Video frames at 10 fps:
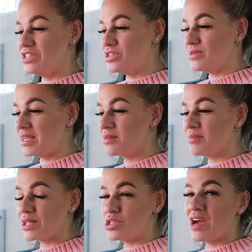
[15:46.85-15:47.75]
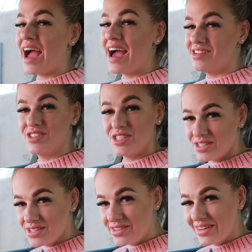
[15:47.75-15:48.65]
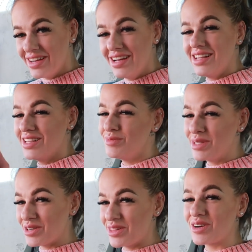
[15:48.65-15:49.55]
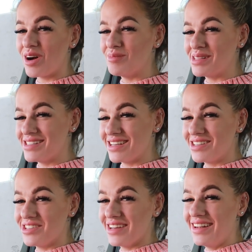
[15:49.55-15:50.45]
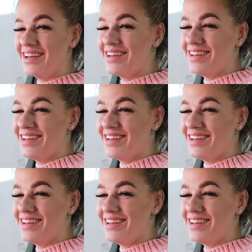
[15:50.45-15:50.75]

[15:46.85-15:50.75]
doing but you have to? Let me know in the comment section.